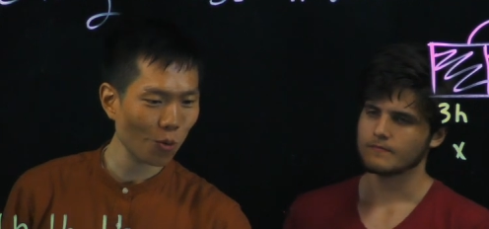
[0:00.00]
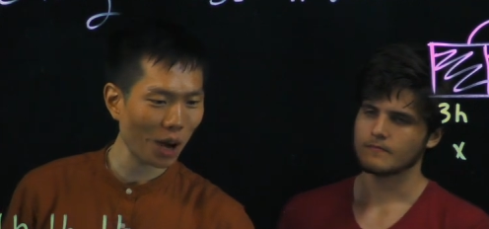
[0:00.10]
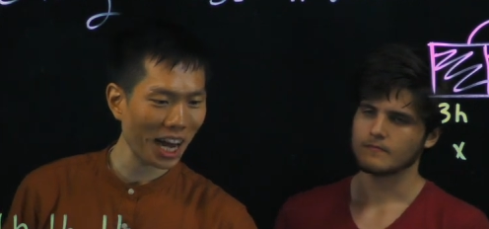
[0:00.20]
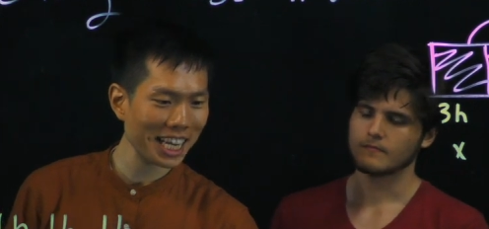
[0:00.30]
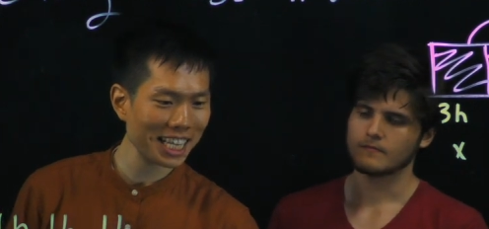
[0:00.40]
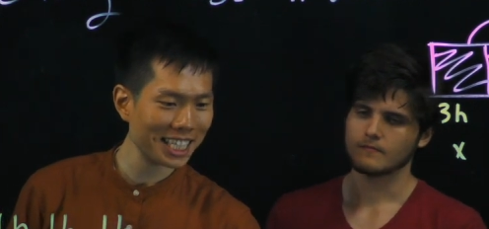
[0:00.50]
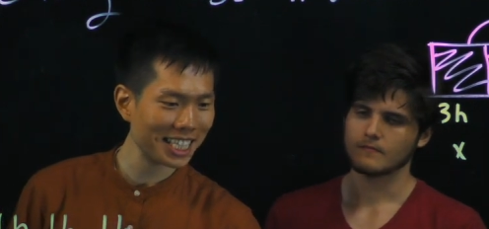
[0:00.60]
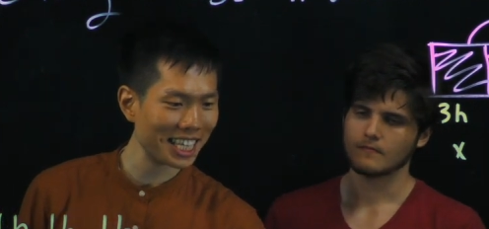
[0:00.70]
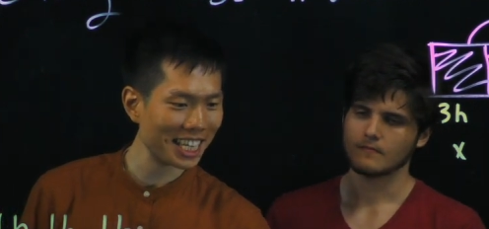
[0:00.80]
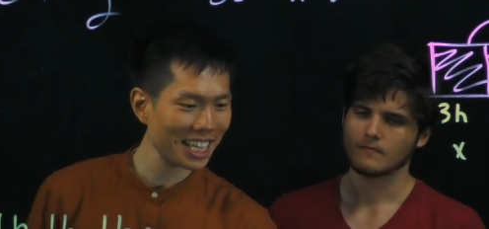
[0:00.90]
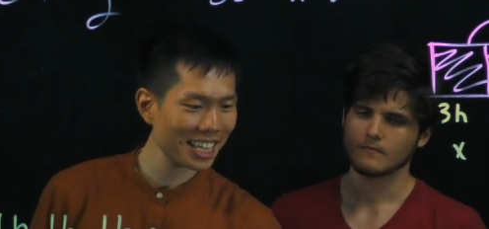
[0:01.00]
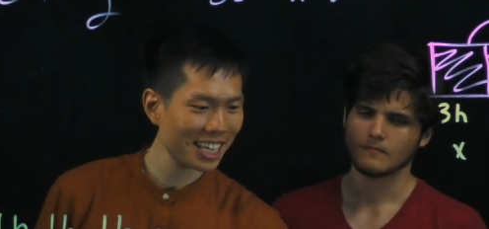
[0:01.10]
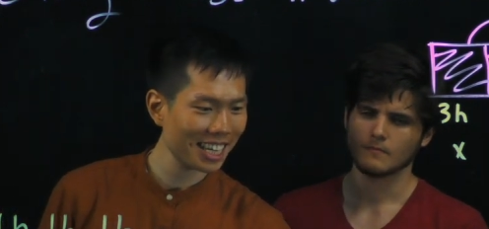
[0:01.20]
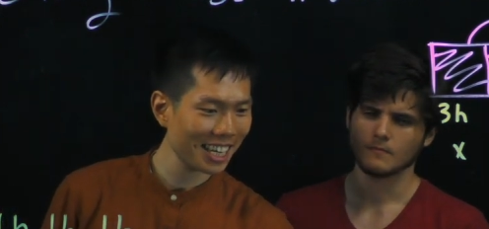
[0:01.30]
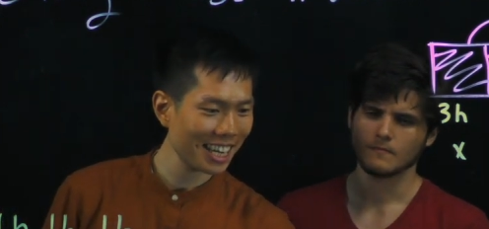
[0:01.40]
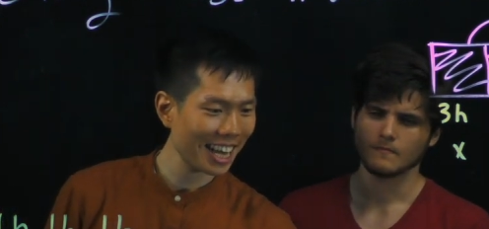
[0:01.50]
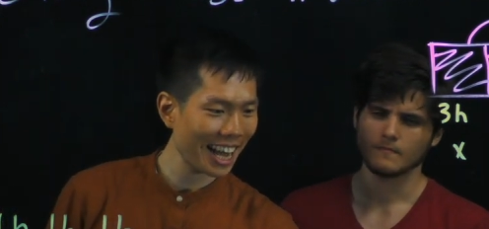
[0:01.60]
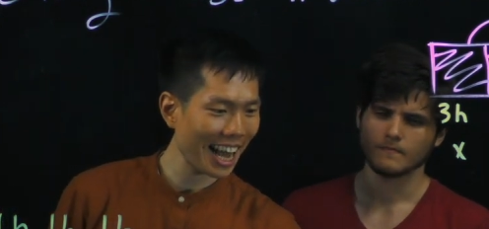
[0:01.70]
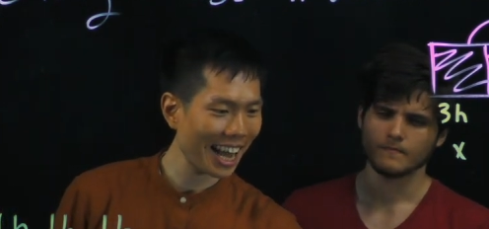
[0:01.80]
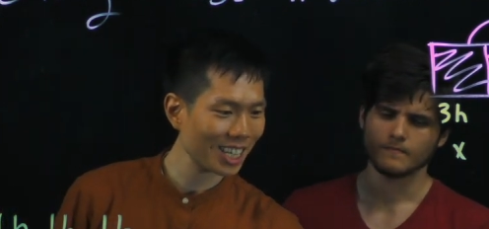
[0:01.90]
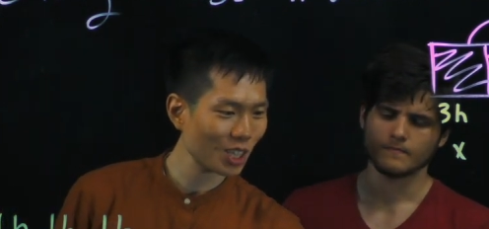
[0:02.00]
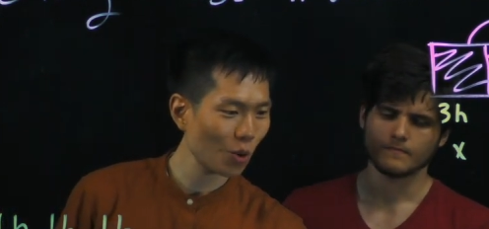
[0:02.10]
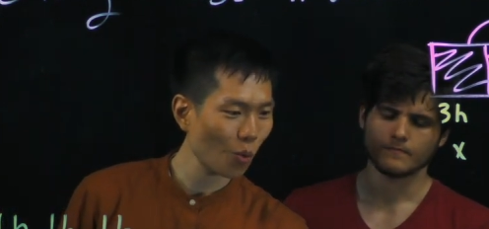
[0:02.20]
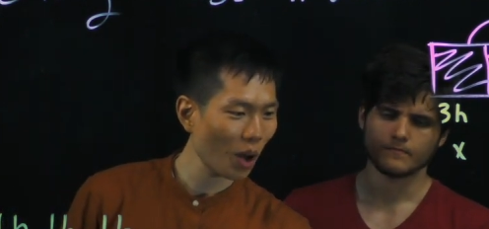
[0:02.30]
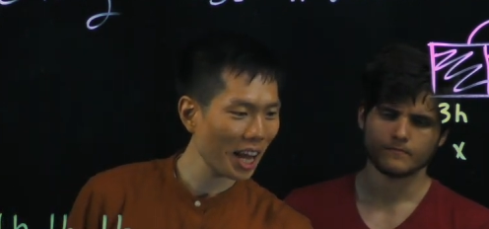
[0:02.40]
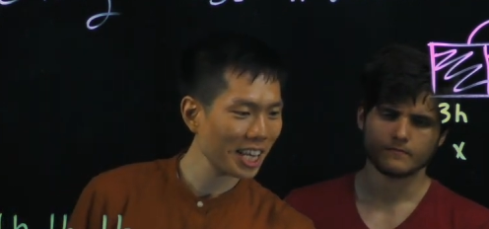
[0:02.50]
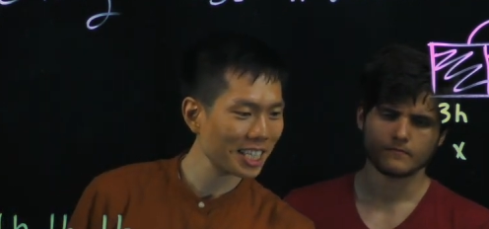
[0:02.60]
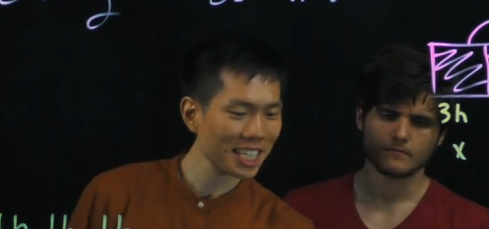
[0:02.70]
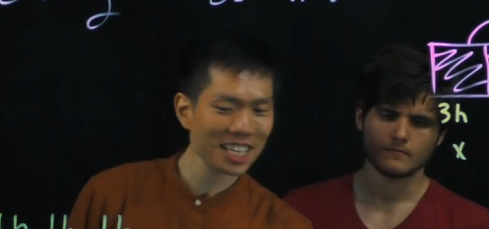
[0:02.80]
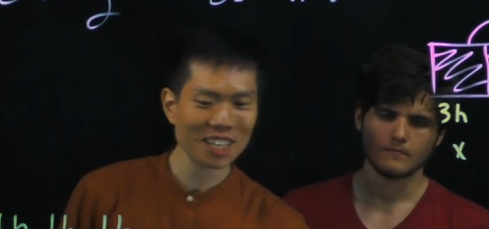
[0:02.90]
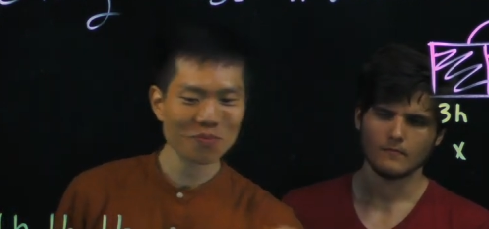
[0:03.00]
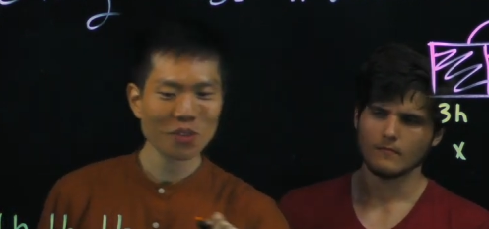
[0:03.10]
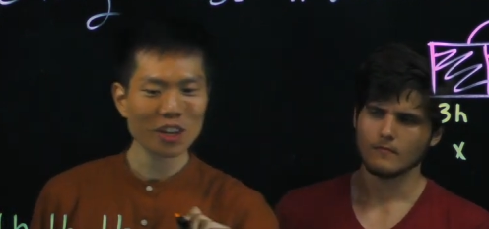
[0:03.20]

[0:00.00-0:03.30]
Speaker 1: Y, Z, X, Y, Z.